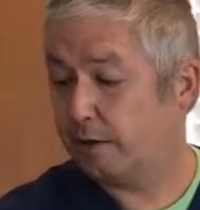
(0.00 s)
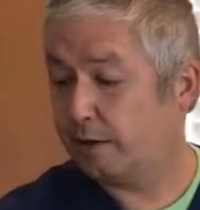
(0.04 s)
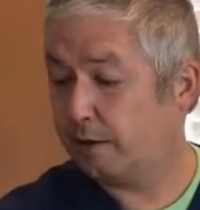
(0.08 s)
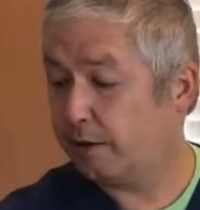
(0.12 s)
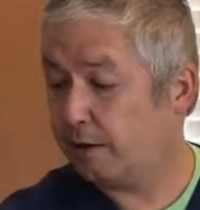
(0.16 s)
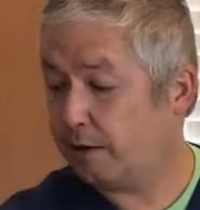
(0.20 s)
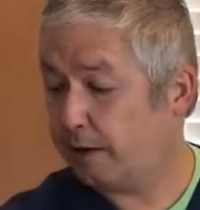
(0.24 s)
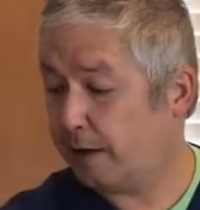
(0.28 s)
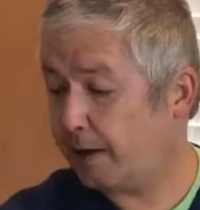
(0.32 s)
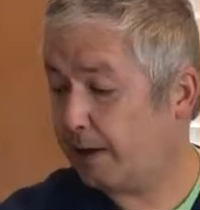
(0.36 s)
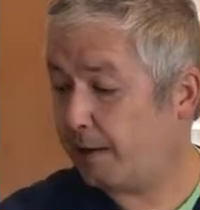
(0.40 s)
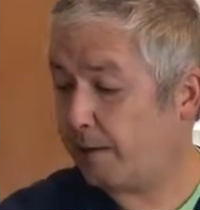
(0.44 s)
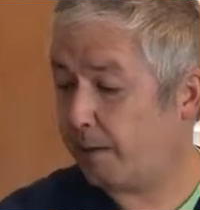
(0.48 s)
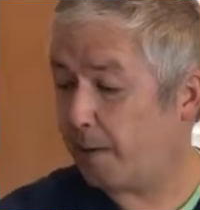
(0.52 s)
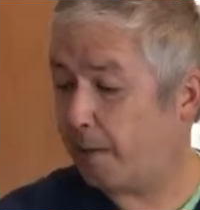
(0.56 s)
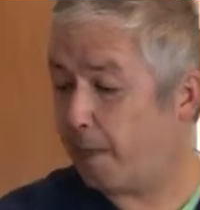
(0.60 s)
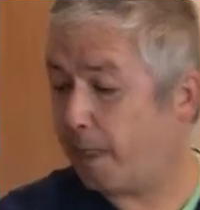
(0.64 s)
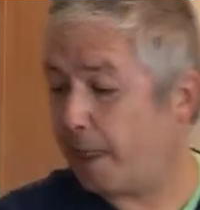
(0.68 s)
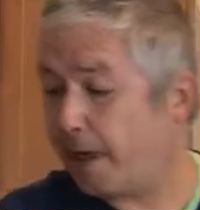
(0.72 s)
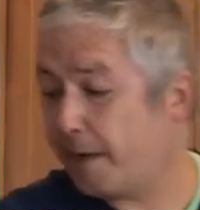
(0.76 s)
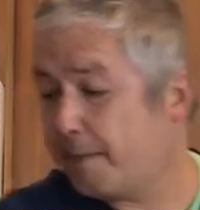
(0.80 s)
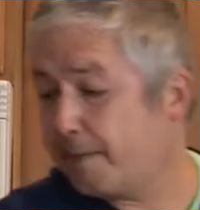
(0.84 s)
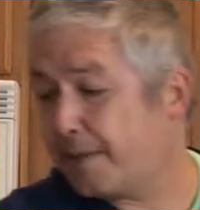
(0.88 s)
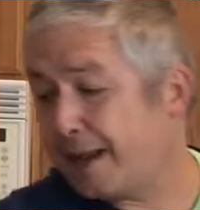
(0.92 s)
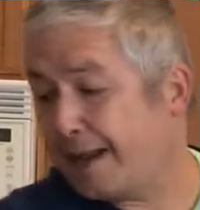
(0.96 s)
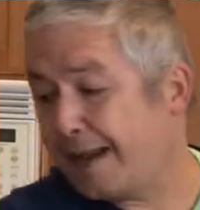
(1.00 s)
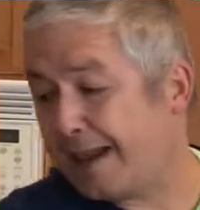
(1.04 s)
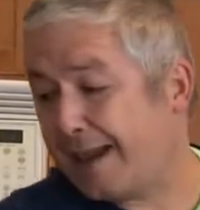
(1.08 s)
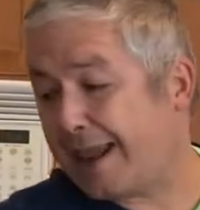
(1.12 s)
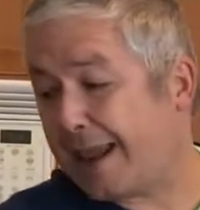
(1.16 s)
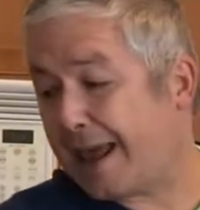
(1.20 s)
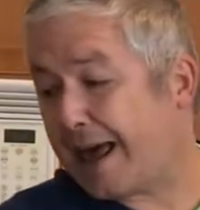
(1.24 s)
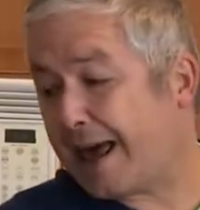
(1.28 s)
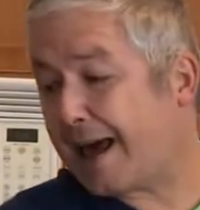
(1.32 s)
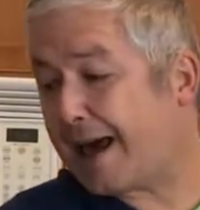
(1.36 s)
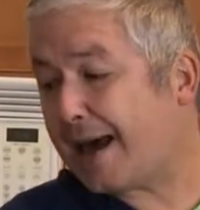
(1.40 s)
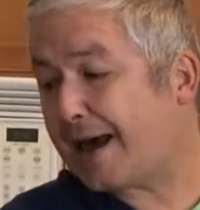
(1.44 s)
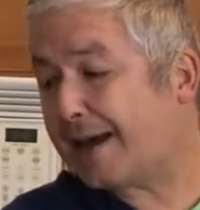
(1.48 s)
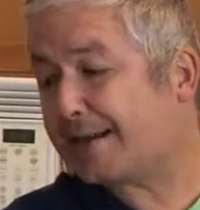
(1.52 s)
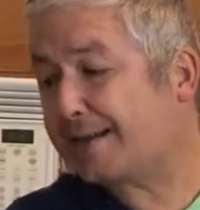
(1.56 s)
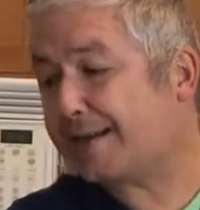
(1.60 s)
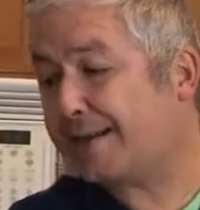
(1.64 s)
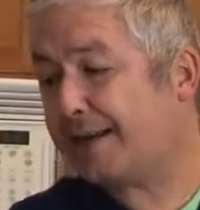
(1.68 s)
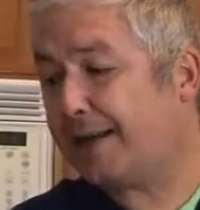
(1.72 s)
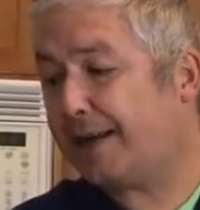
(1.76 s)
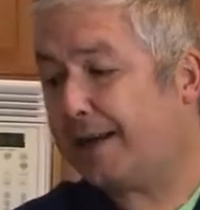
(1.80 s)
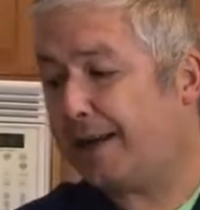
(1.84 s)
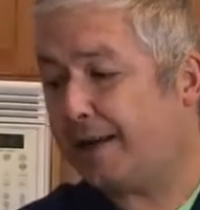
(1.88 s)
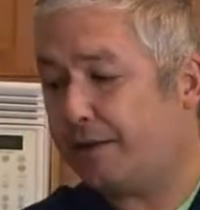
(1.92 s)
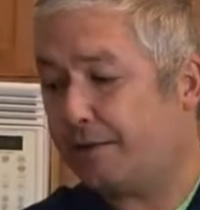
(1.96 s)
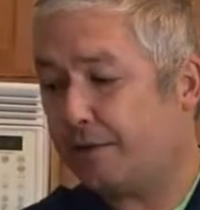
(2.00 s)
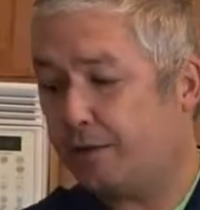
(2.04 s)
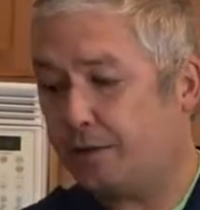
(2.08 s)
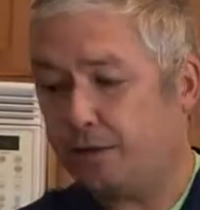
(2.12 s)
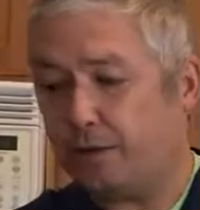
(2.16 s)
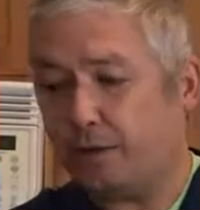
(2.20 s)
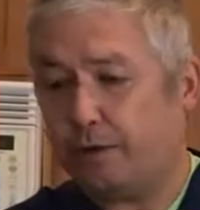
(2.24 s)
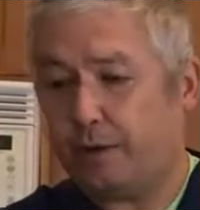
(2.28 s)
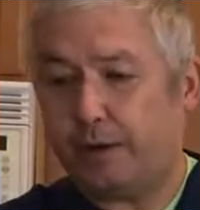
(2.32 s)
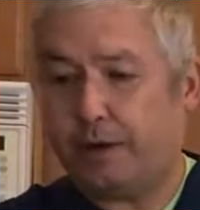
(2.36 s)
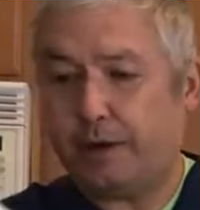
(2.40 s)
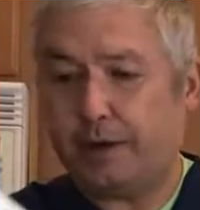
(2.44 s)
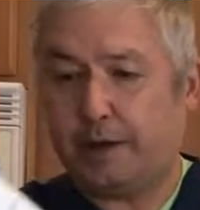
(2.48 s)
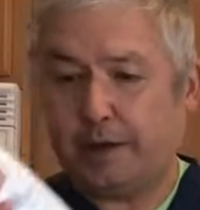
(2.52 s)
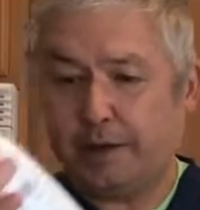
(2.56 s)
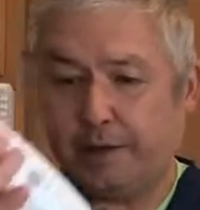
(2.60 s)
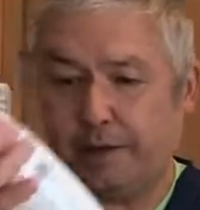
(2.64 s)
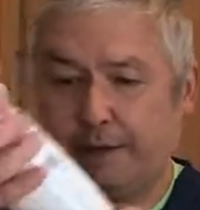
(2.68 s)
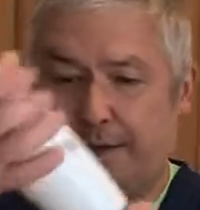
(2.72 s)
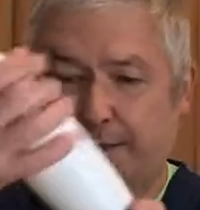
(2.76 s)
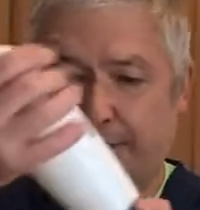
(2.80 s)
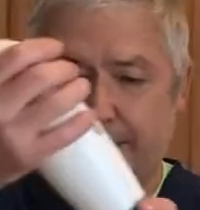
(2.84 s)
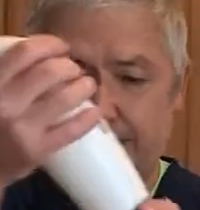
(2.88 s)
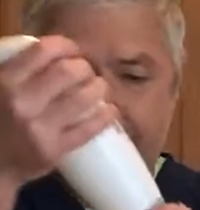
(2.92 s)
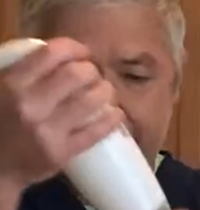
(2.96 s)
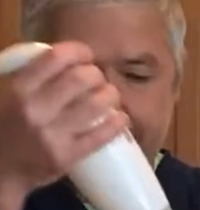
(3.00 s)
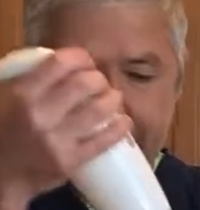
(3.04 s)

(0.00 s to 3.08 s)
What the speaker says: Okay, and then the last thing I do is I